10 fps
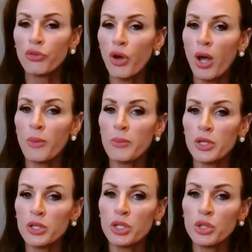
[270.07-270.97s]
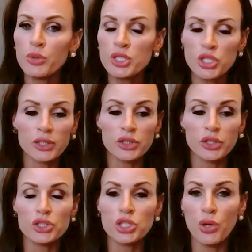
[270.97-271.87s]
from new
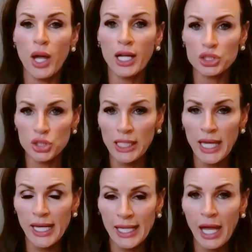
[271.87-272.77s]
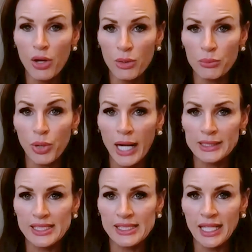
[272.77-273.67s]
injectors to actually getting out and
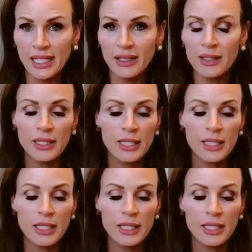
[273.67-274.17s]
practicing.